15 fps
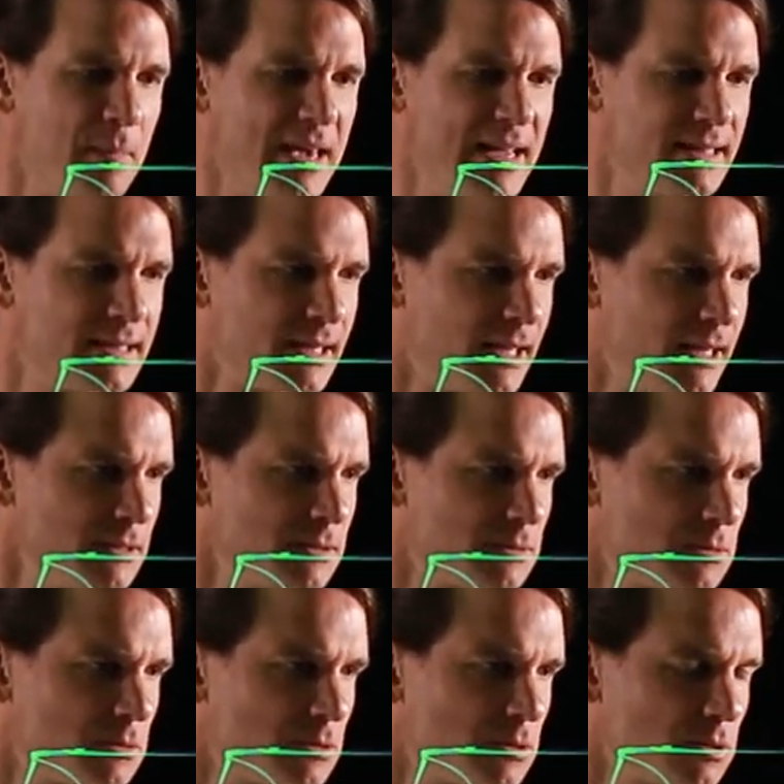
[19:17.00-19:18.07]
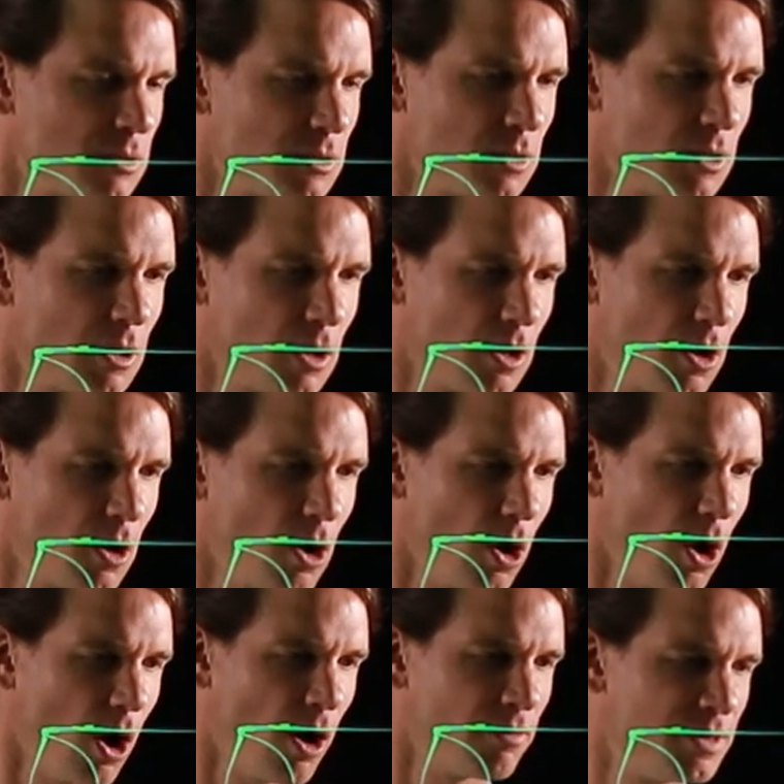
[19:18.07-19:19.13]
meter
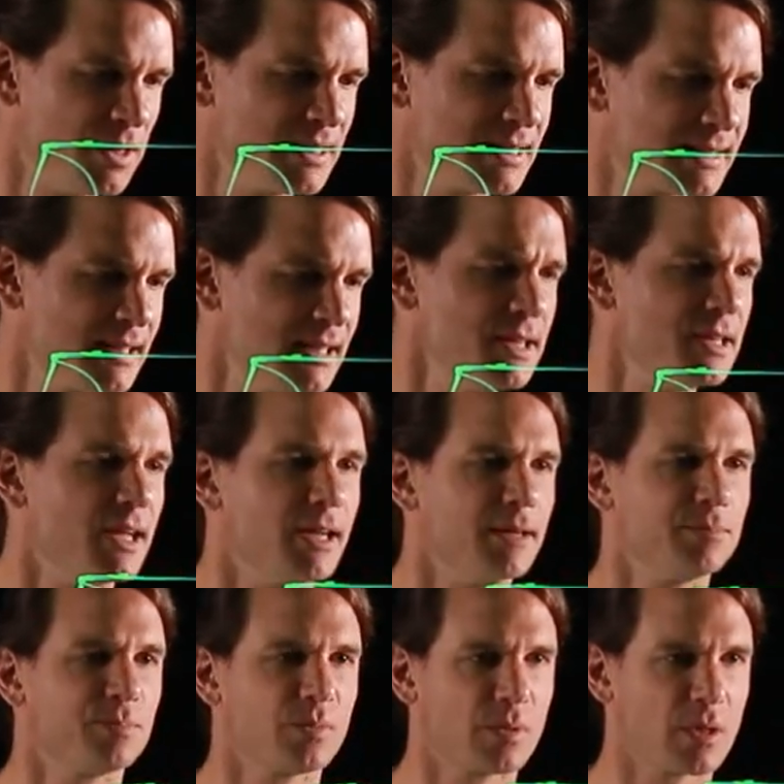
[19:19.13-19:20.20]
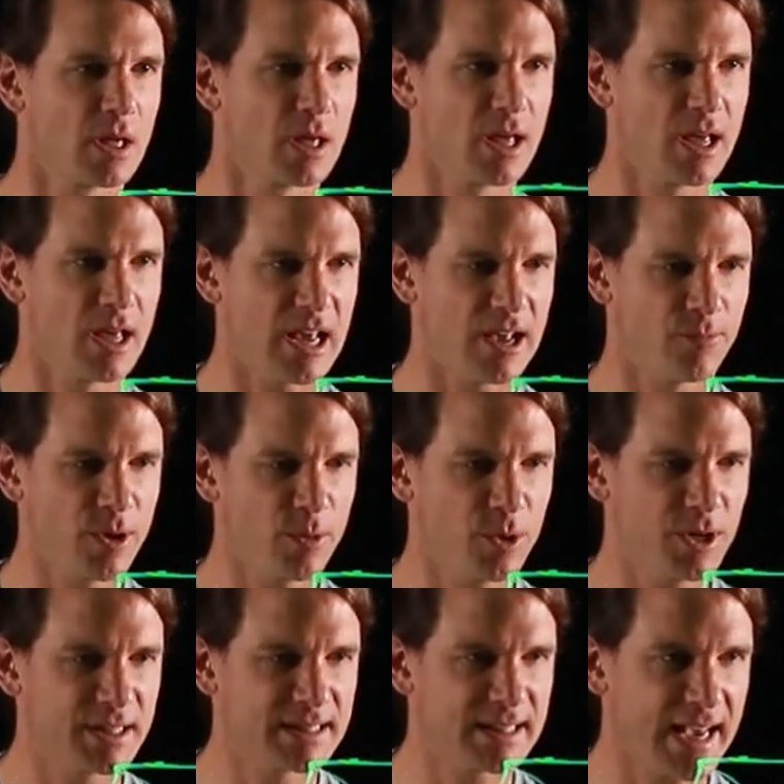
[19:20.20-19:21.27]
of this cylinder, if we were
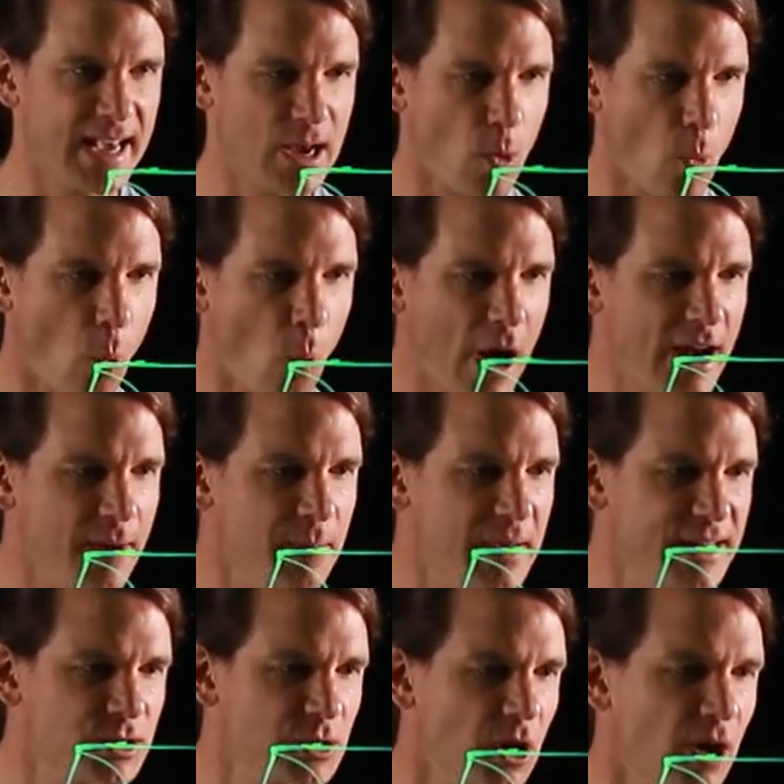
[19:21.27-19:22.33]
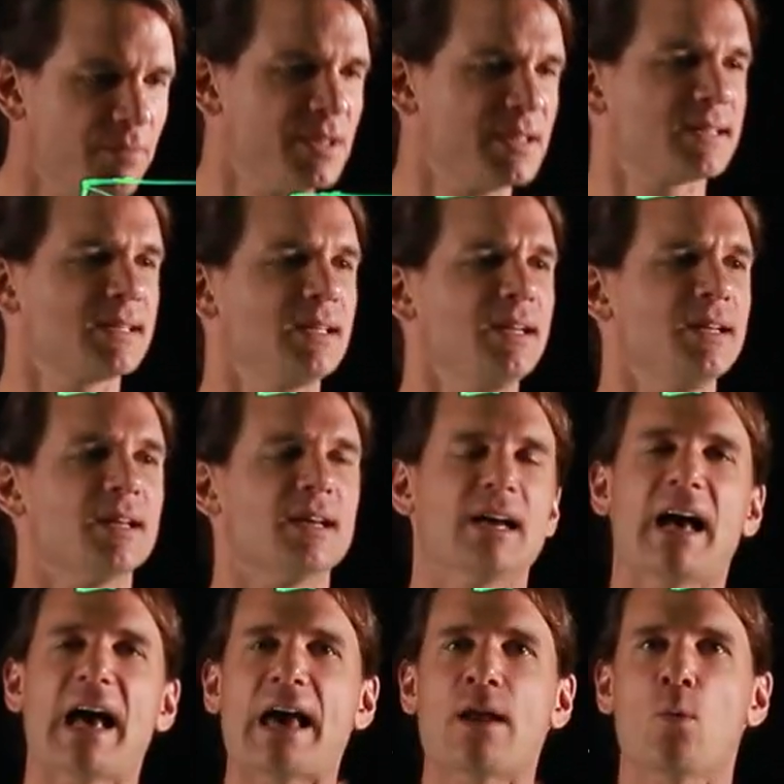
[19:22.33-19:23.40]
to take 1 meter of this
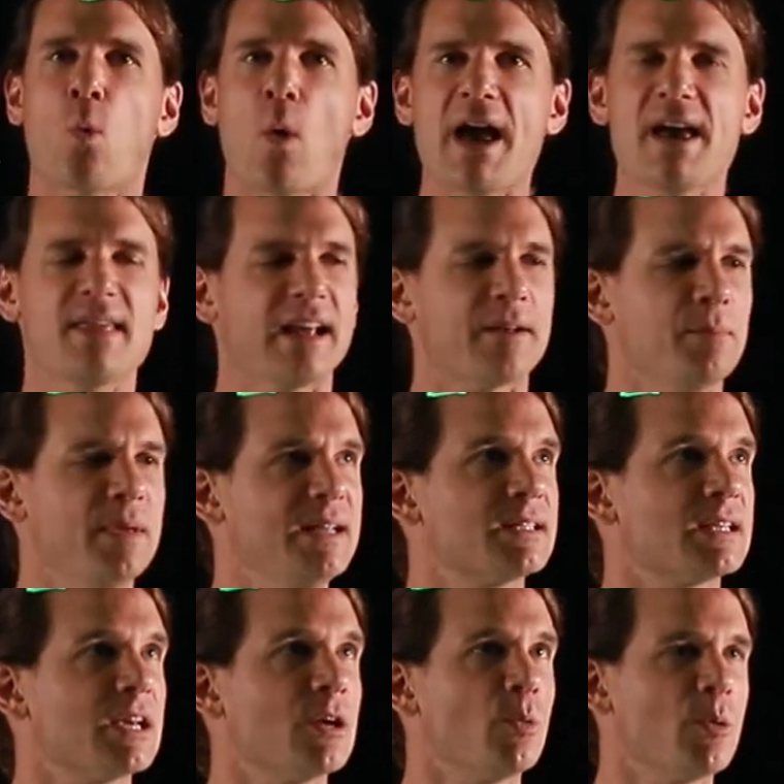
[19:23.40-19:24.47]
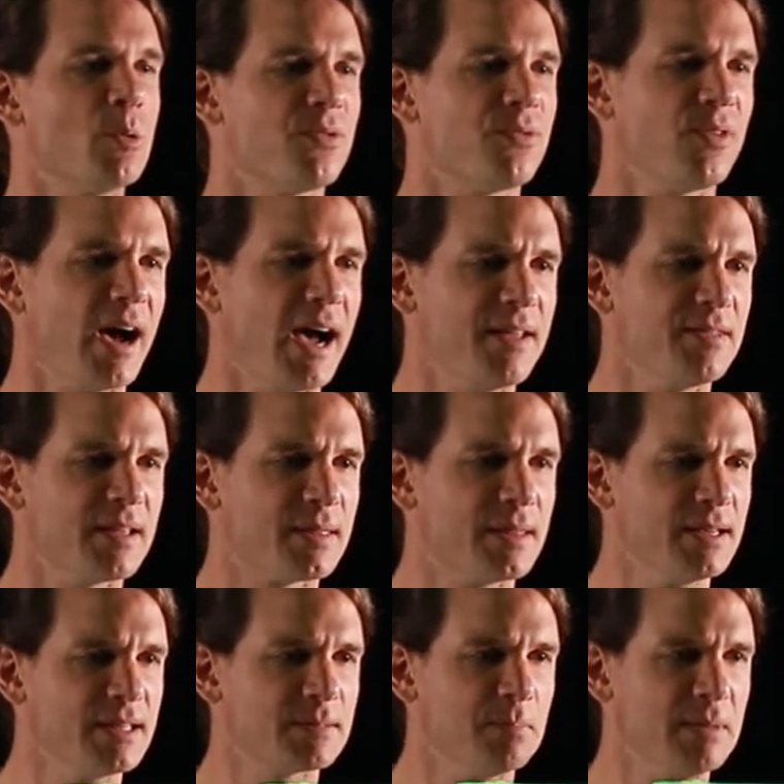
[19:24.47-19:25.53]
cylinder and weigh that meter, we would find that
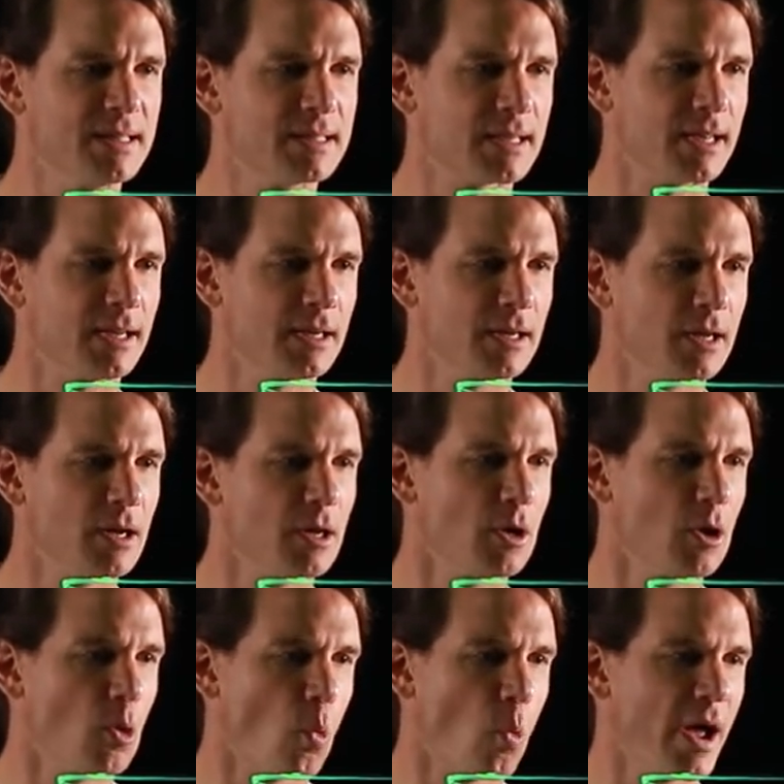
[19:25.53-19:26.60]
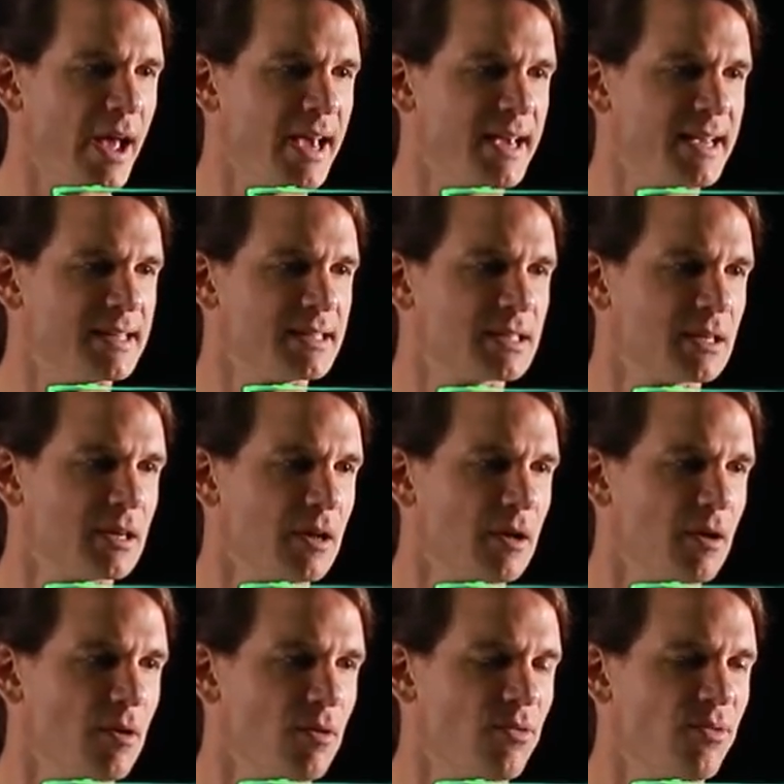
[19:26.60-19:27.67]
this meter weighs
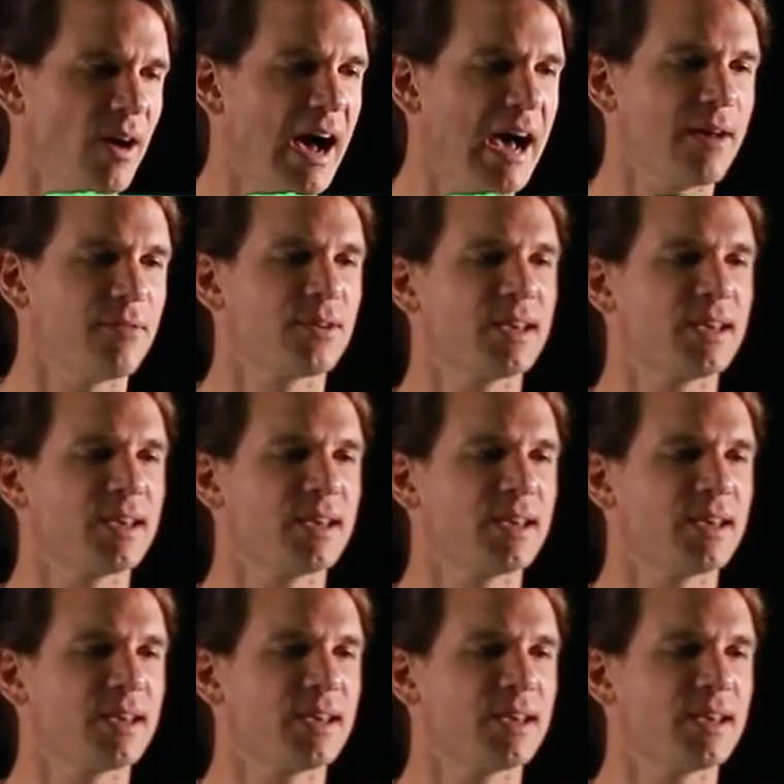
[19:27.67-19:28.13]
5